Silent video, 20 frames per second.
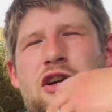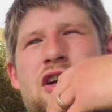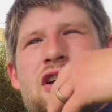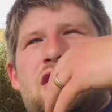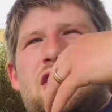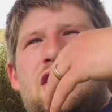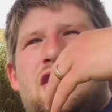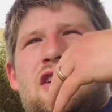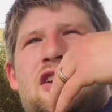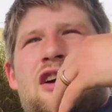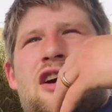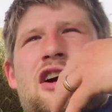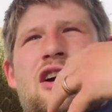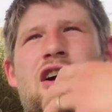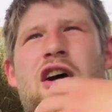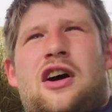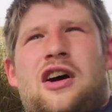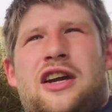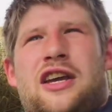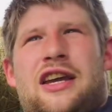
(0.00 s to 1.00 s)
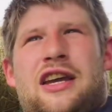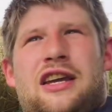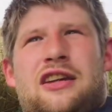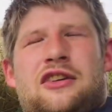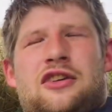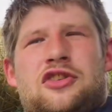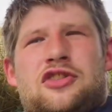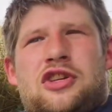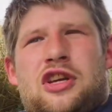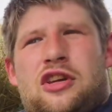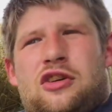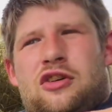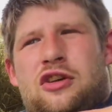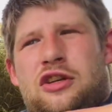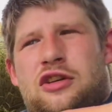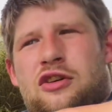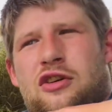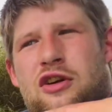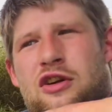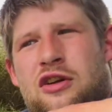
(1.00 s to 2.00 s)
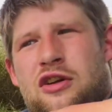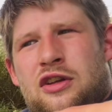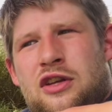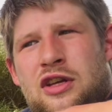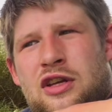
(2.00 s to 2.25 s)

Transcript: a high energy, or you're